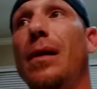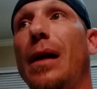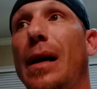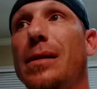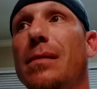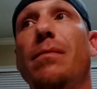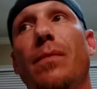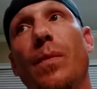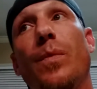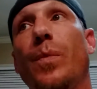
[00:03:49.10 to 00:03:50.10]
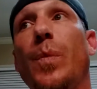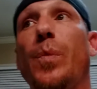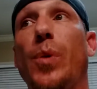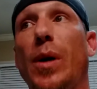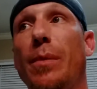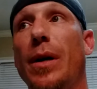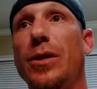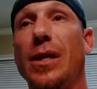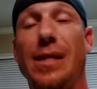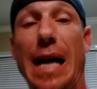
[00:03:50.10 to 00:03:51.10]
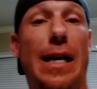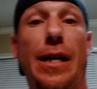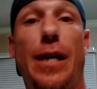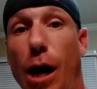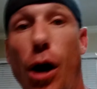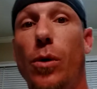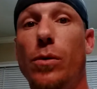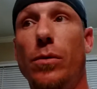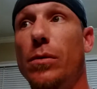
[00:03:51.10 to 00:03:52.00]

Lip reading: it's pretty much, it's not a no.